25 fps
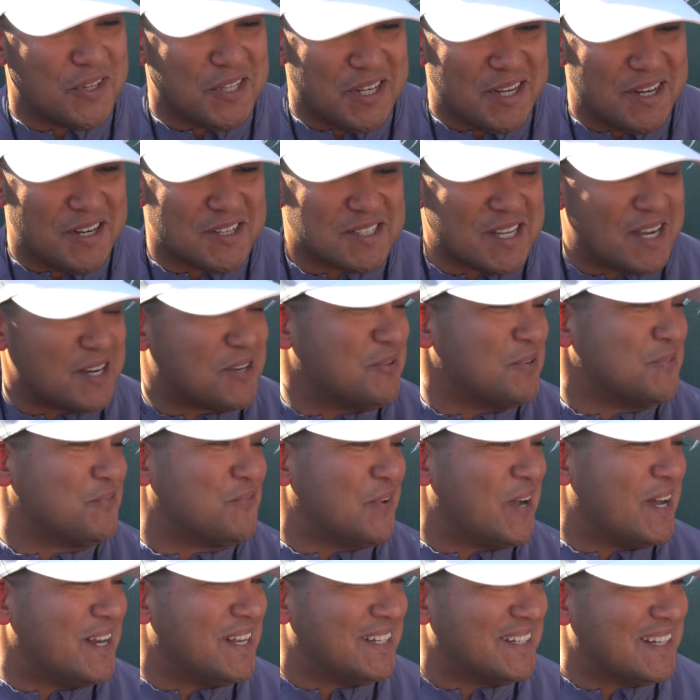the years I quit
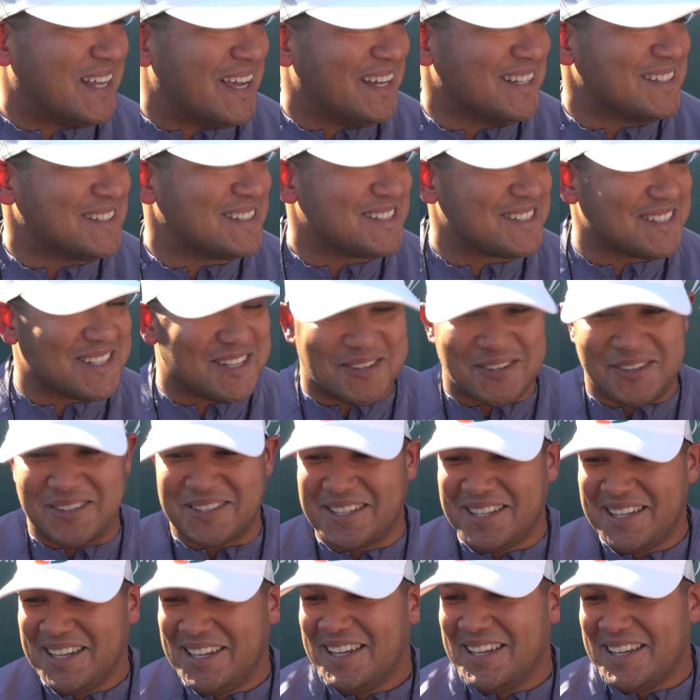fighting that, so
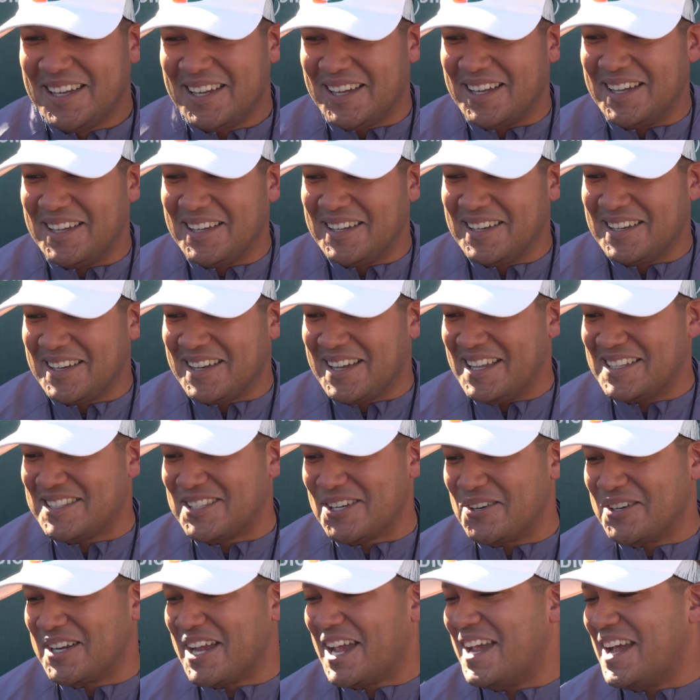
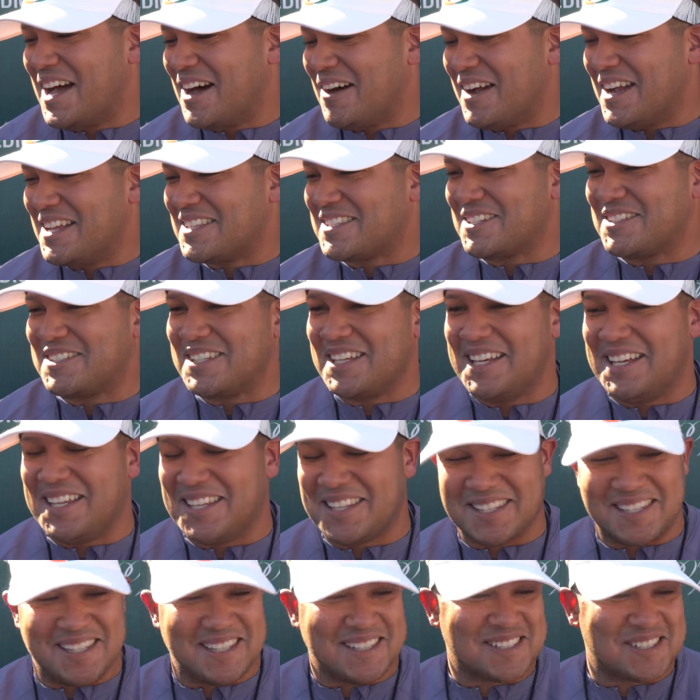it's okay. I'll answer to
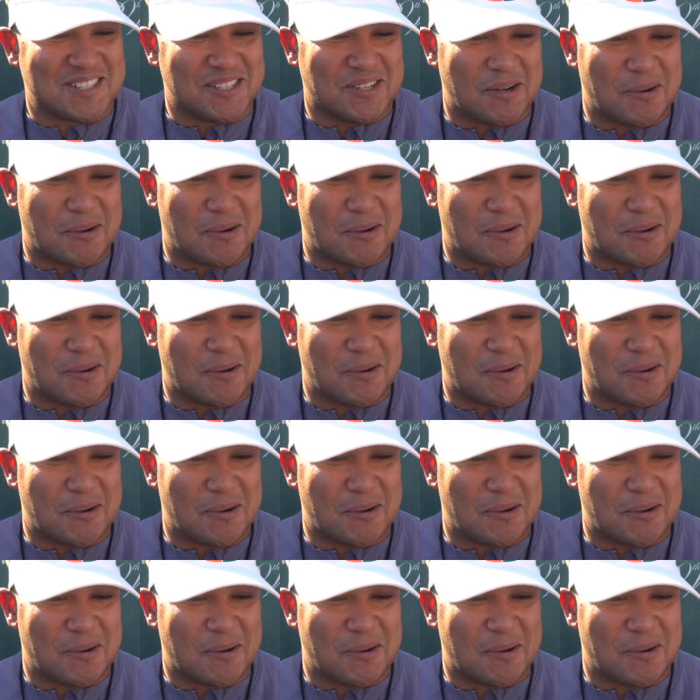anything. So,